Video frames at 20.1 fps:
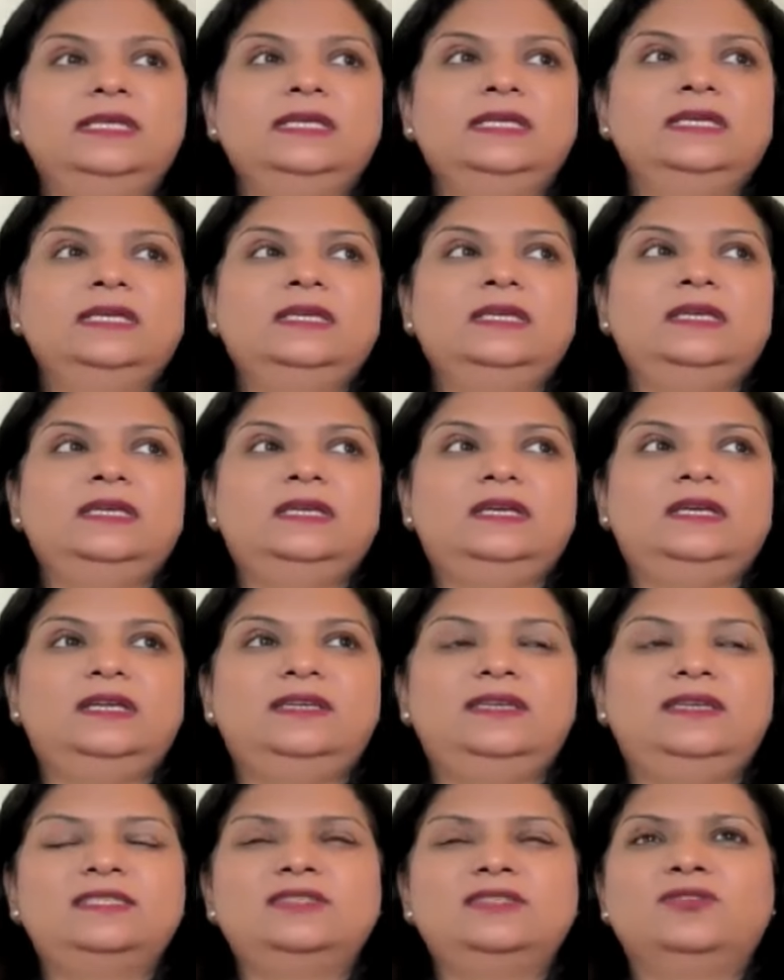
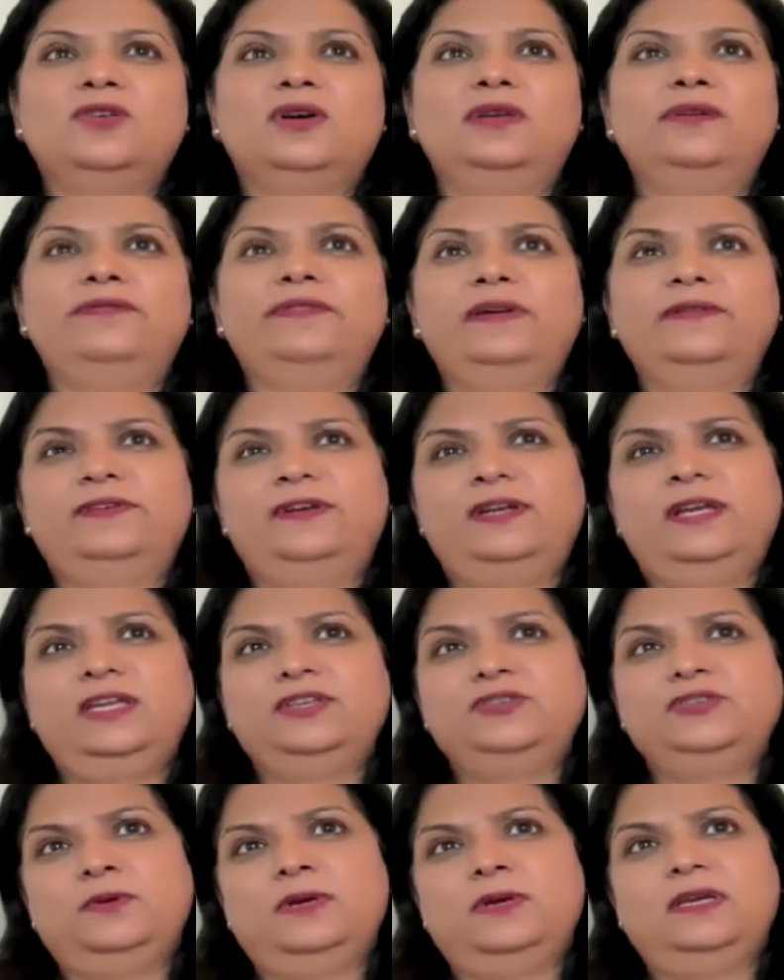Does it qualify for a
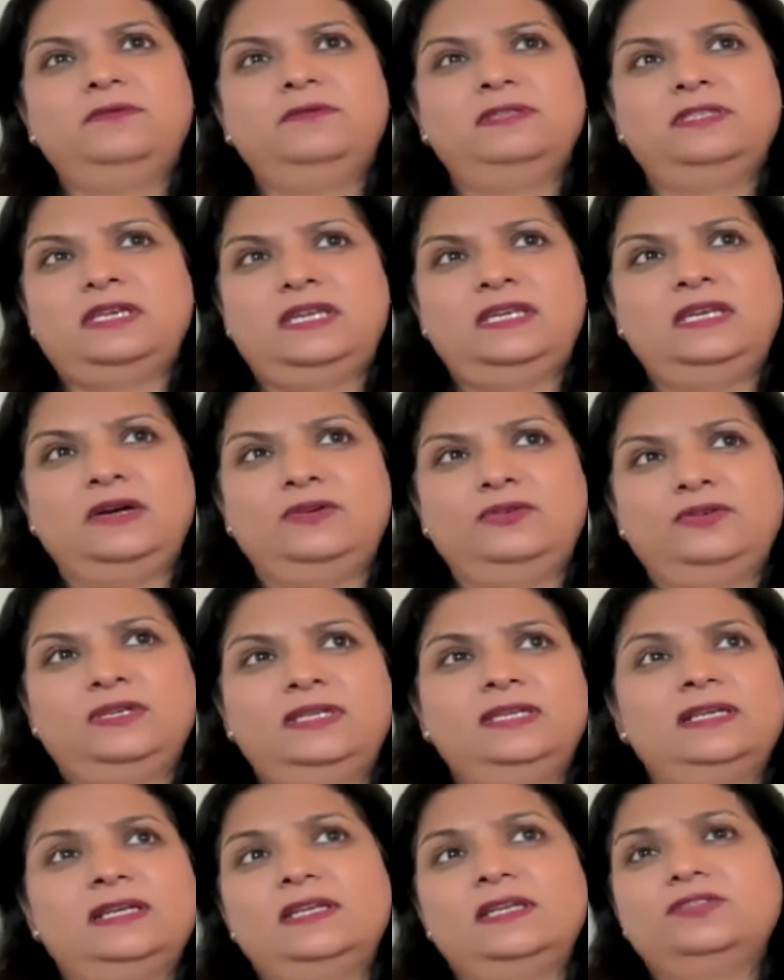H1, which I doubt
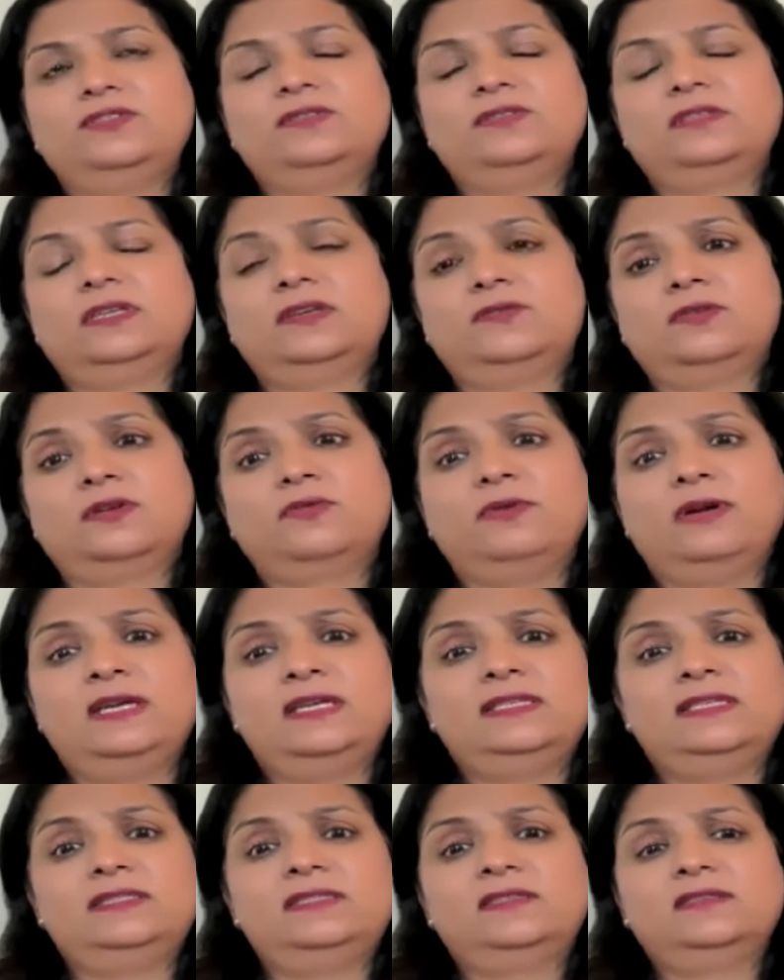it, unless it
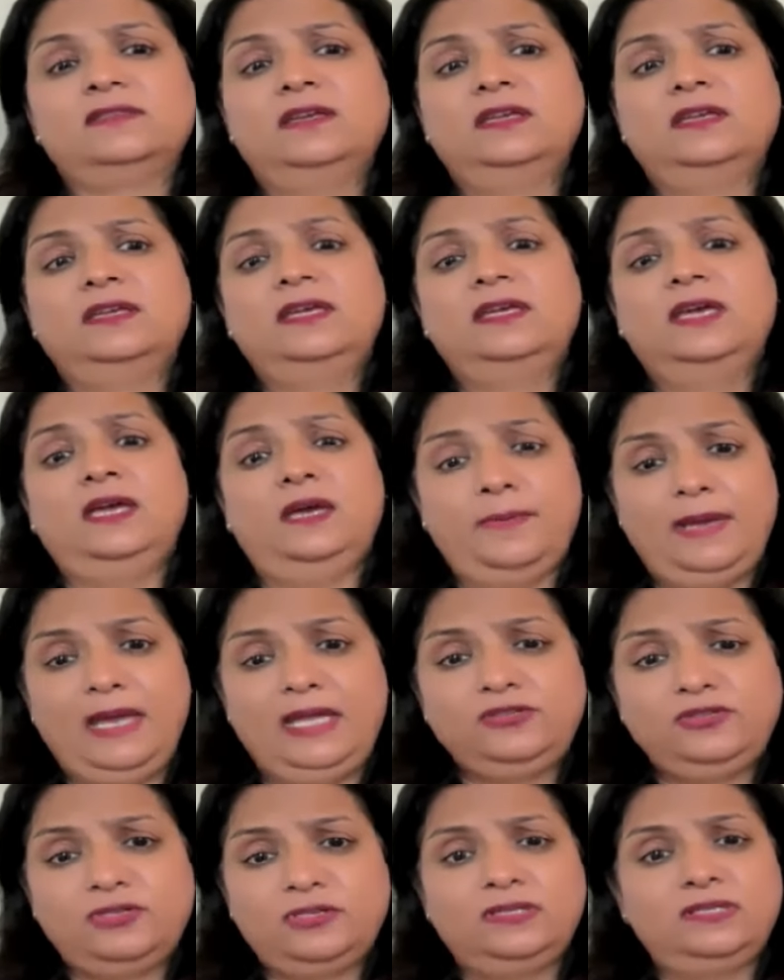requires a
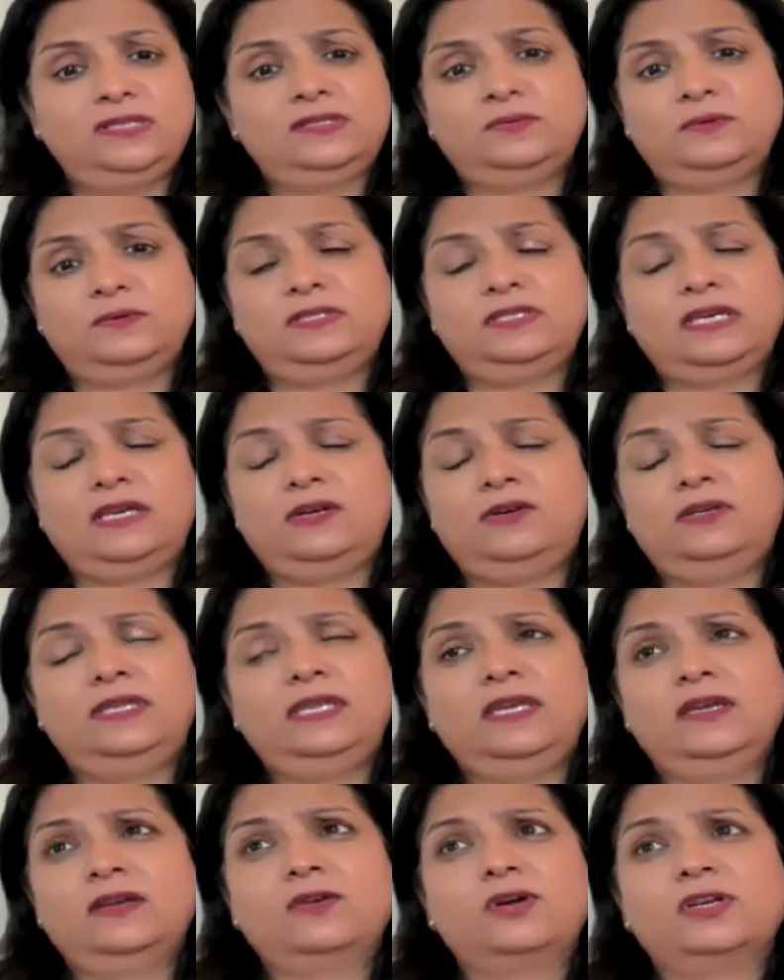bachelor's, which I don't
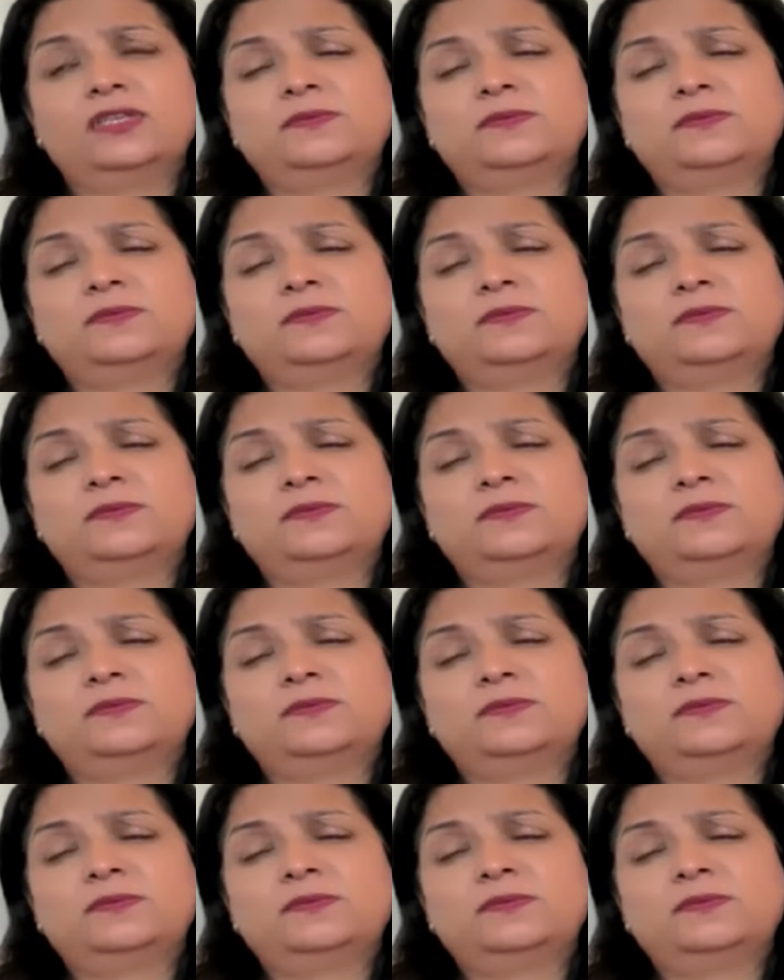think to